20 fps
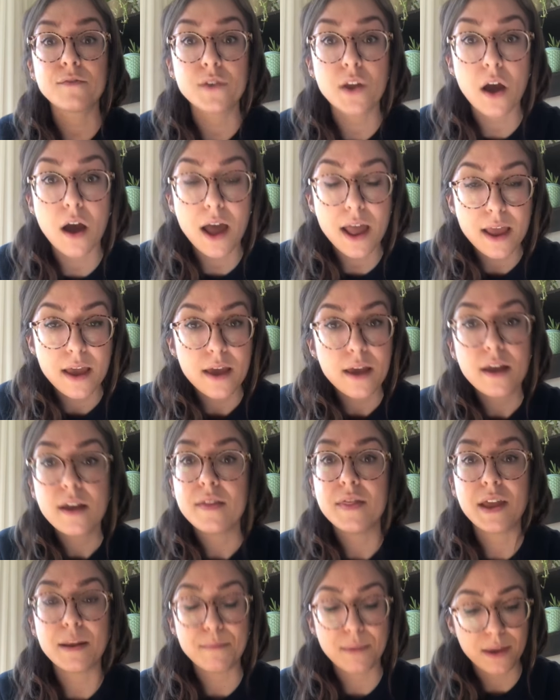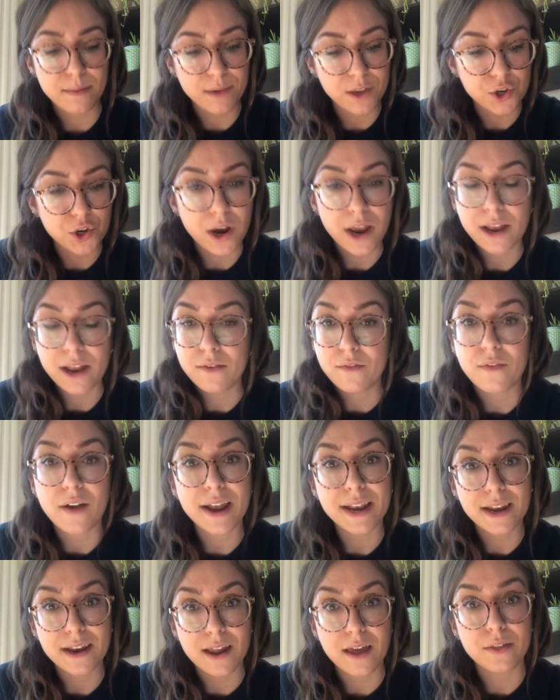not, then maybe try and
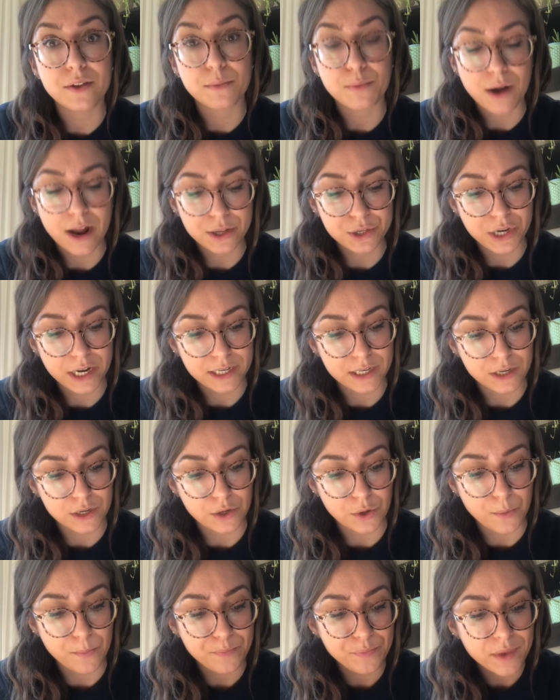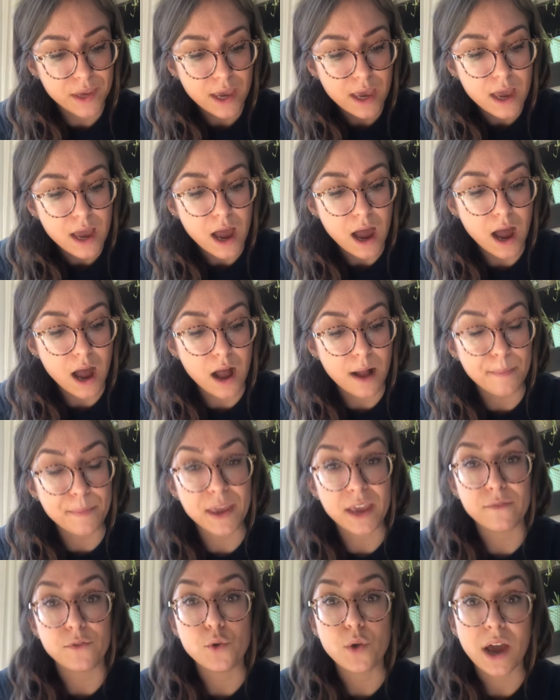find another project to do.
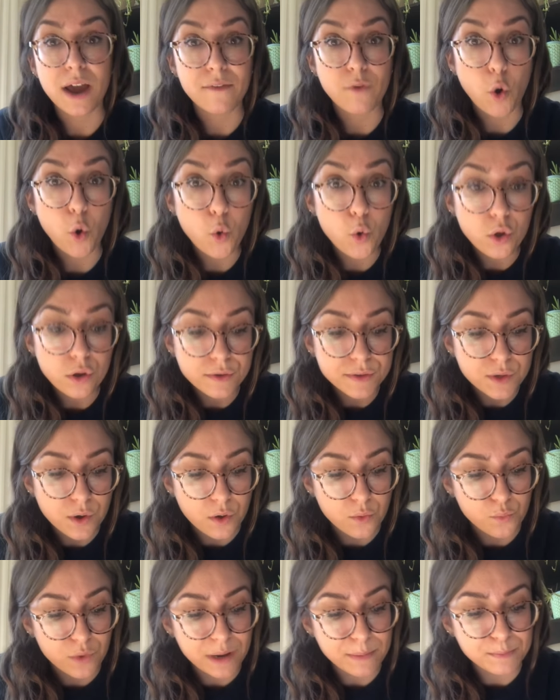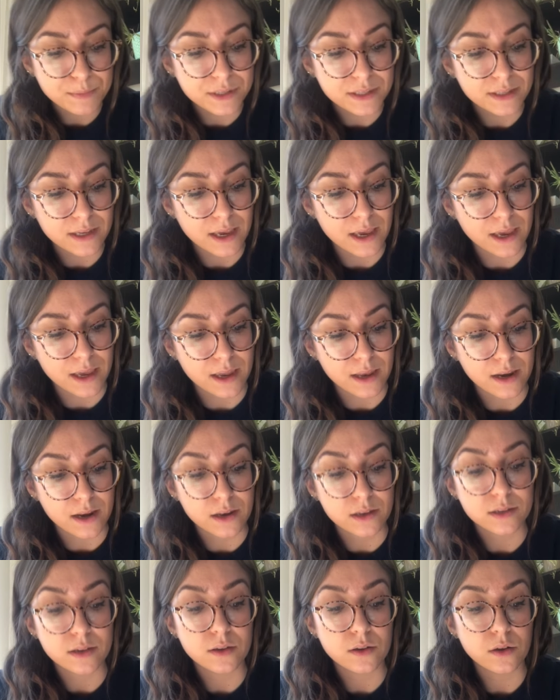If you have holes or rips
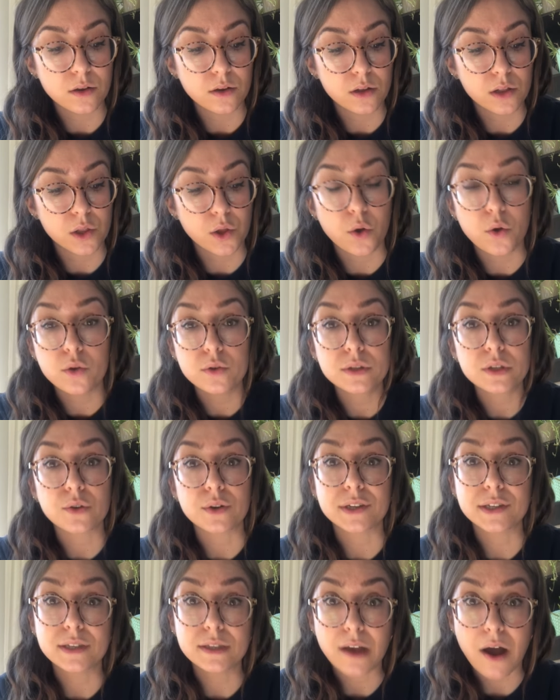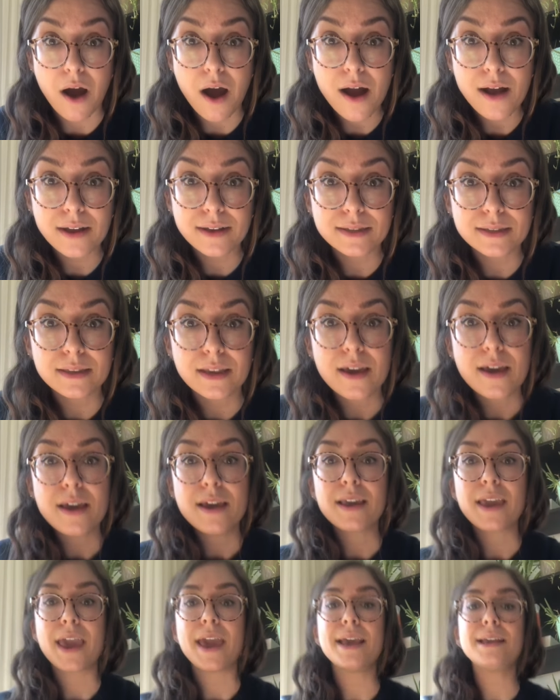in clothes or socks,
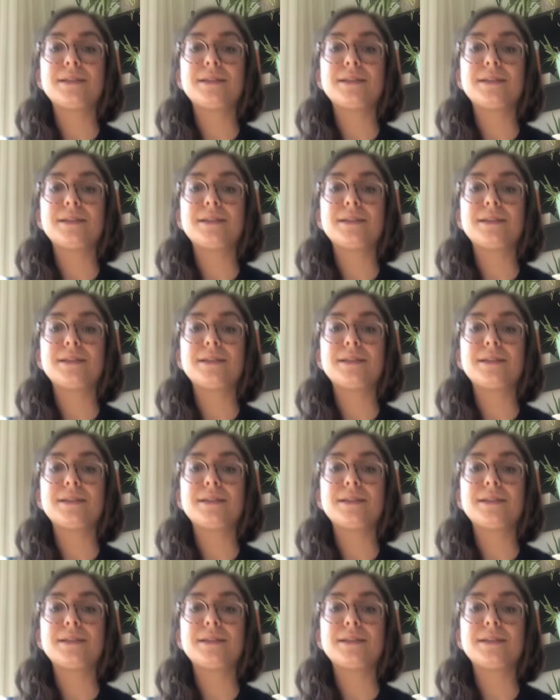okay,